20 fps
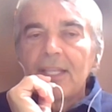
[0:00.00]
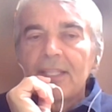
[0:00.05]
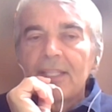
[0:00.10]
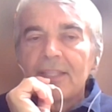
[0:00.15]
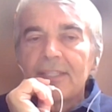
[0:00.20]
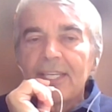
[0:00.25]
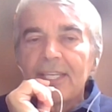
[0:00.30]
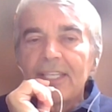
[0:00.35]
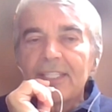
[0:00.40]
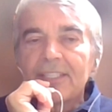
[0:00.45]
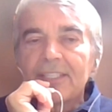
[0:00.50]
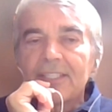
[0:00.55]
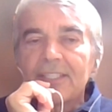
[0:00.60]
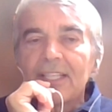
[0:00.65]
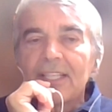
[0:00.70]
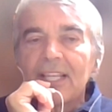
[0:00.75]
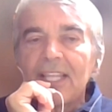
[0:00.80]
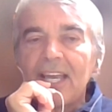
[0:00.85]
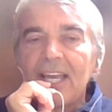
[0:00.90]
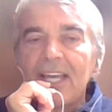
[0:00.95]
that
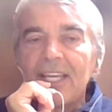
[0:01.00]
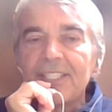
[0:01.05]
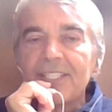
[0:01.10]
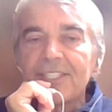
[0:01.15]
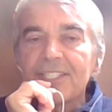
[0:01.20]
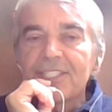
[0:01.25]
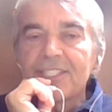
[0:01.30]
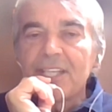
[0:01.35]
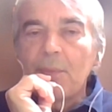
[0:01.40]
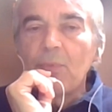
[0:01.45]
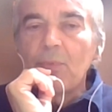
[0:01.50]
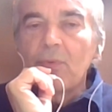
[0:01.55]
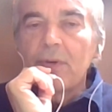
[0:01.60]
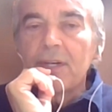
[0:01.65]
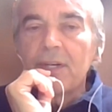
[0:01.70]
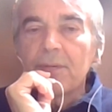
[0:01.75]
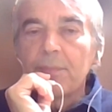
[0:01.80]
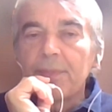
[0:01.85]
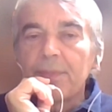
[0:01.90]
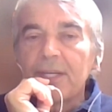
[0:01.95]
lies
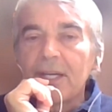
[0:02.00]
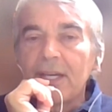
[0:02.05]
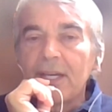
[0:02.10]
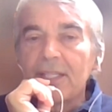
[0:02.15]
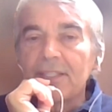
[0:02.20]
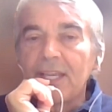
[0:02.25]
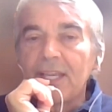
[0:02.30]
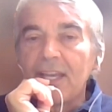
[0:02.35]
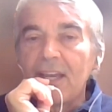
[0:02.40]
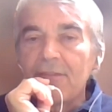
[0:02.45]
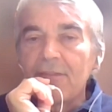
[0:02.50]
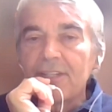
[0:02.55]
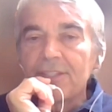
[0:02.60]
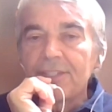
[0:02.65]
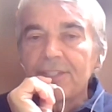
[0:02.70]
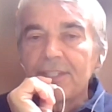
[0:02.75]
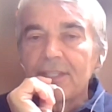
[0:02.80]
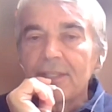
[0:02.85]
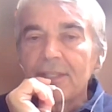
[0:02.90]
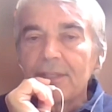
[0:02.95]
somewhere behind
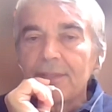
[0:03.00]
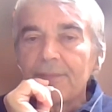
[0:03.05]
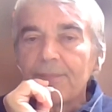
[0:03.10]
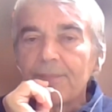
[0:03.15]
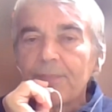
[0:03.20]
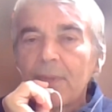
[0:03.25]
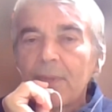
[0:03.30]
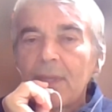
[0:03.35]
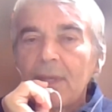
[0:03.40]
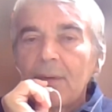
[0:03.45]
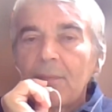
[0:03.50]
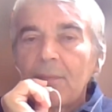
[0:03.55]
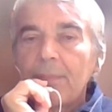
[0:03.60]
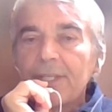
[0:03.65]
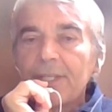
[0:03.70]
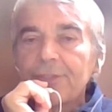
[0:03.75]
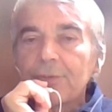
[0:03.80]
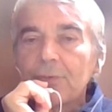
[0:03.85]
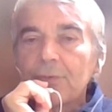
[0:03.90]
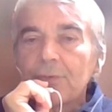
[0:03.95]
everything,
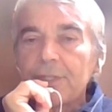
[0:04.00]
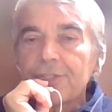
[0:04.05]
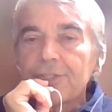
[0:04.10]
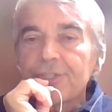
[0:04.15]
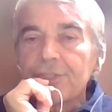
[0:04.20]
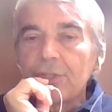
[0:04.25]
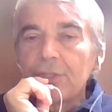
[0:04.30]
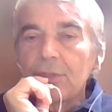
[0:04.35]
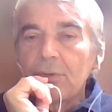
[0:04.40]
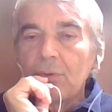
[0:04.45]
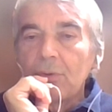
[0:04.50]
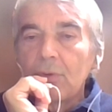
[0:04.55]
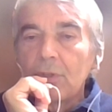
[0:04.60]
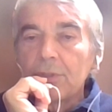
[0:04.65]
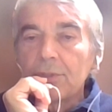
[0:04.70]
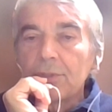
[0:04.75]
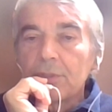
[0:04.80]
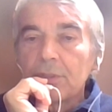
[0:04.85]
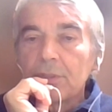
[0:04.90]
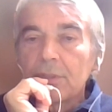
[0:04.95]
but of which no
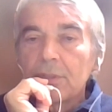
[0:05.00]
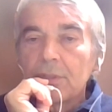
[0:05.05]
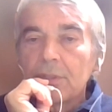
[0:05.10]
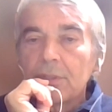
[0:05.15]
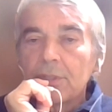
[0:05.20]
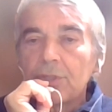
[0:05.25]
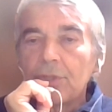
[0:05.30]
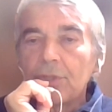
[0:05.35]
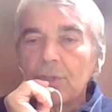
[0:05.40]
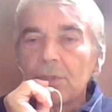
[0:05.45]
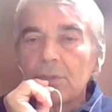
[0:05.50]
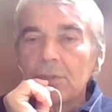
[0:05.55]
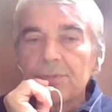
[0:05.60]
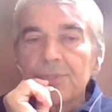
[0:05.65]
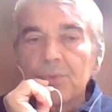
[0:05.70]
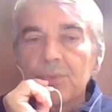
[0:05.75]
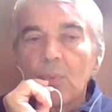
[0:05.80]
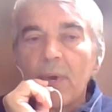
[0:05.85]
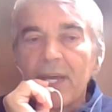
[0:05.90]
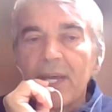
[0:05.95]
one
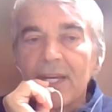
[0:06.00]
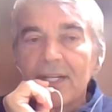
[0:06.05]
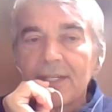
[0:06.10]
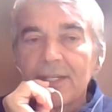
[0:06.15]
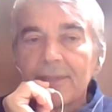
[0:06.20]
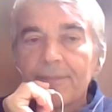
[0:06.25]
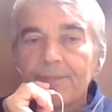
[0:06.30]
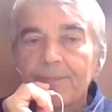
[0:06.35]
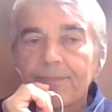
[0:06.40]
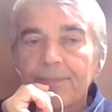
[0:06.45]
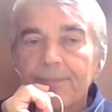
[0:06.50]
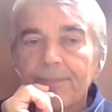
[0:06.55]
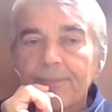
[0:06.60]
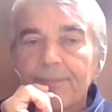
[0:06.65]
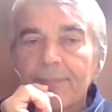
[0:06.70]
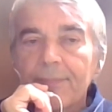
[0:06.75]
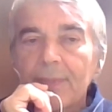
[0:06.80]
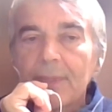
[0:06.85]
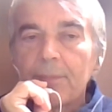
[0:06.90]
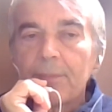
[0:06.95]
knows where.
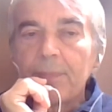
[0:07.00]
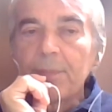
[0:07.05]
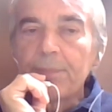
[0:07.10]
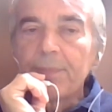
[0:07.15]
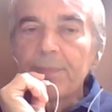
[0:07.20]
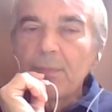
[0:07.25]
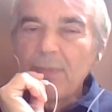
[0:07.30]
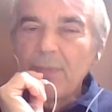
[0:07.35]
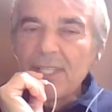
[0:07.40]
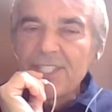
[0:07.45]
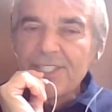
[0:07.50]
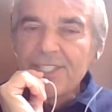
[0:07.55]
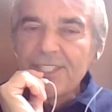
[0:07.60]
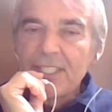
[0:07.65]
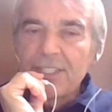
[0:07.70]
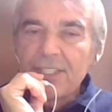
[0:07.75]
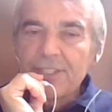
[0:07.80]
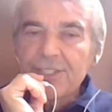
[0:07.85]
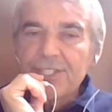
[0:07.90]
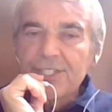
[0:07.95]
People must
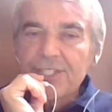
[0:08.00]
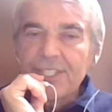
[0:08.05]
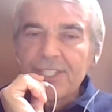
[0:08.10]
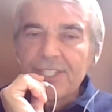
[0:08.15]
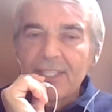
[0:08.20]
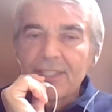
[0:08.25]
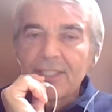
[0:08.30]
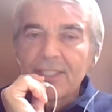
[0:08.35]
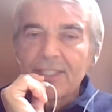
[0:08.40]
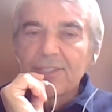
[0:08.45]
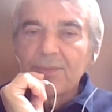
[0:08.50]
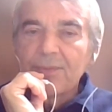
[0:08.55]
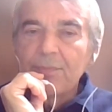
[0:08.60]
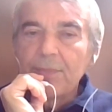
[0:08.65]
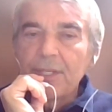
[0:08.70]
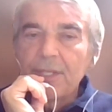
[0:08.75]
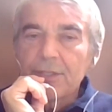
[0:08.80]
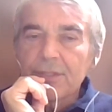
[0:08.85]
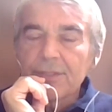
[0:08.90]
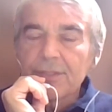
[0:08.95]
understand that
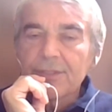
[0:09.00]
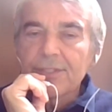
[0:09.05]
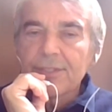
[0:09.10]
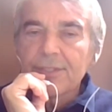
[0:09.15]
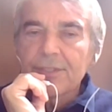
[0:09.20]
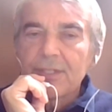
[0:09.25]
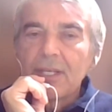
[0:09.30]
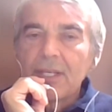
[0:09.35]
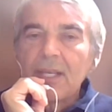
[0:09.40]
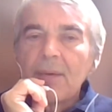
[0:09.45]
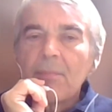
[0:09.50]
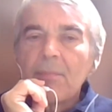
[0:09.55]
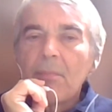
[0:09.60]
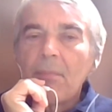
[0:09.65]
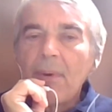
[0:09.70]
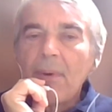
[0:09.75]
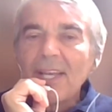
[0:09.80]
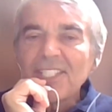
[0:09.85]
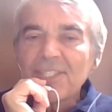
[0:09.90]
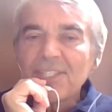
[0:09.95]
mirrors
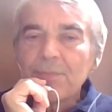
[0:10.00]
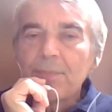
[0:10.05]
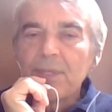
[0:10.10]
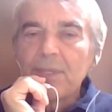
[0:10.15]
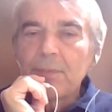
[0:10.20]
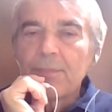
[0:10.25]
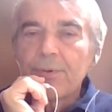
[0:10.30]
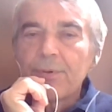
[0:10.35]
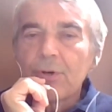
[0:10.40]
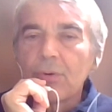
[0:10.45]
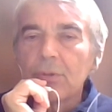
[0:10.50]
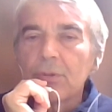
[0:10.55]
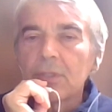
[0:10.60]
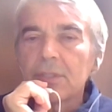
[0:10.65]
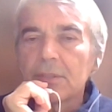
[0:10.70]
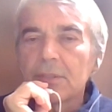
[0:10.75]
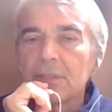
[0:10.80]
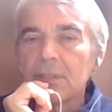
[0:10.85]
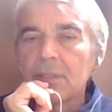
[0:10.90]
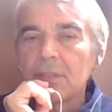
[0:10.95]
must be
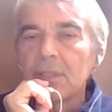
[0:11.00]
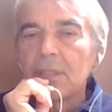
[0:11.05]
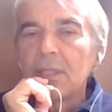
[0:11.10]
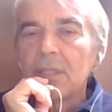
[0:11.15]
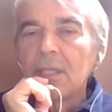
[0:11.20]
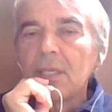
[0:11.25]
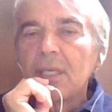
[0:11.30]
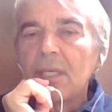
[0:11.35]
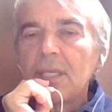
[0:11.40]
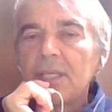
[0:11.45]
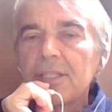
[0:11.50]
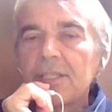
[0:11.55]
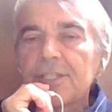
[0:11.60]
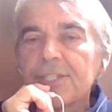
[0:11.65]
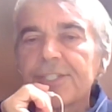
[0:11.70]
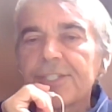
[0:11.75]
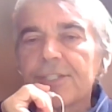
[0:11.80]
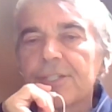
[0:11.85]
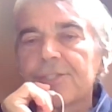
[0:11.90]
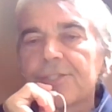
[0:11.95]
broken in
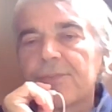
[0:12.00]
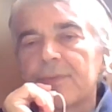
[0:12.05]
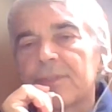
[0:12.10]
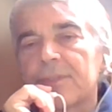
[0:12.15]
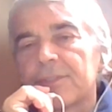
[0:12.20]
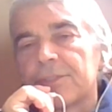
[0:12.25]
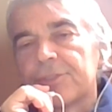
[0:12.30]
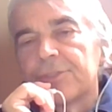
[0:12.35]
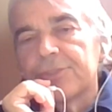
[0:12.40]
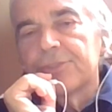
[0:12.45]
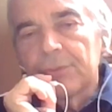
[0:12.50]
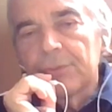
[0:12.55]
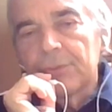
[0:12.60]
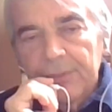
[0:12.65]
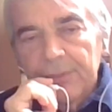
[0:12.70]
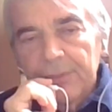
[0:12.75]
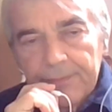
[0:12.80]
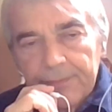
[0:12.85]
search for the truth.